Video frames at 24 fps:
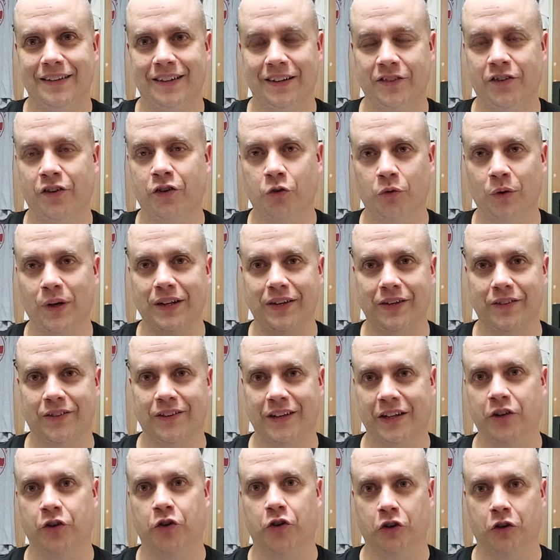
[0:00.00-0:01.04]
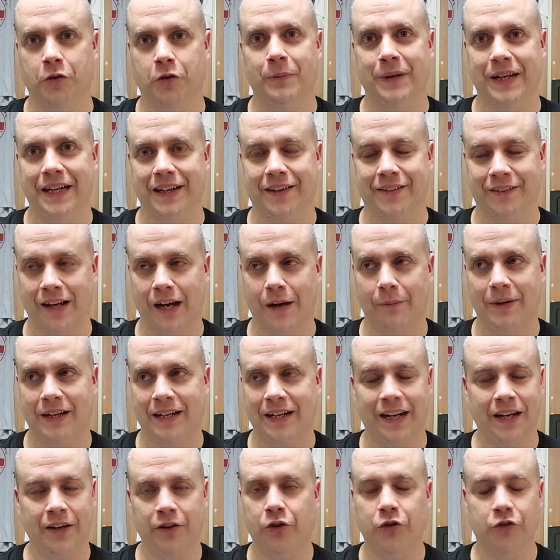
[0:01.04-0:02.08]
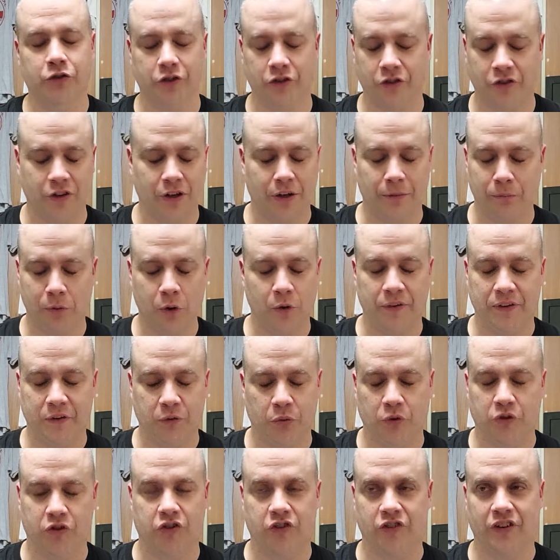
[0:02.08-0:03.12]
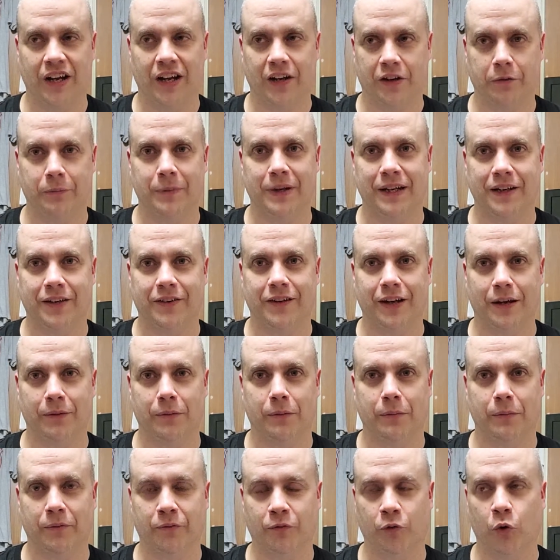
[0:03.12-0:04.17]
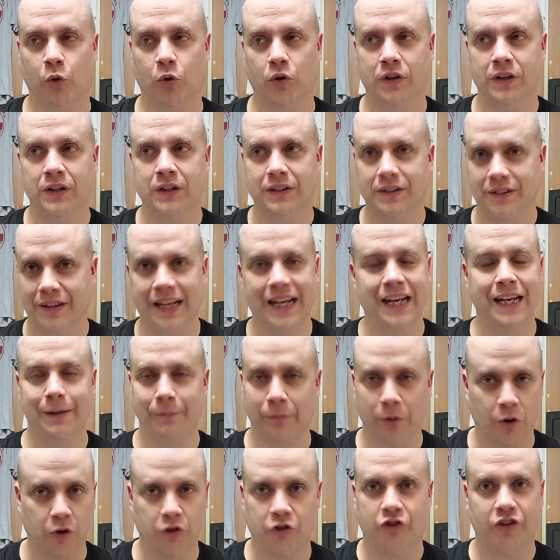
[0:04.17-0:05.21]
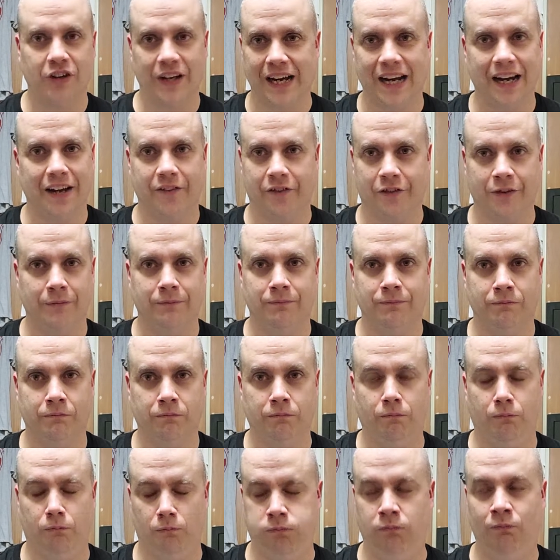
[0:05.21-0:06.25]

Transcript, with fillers: This is great to see her comedic timing. I know she's done movies where she's had comedic timing before. Ladybird, she had some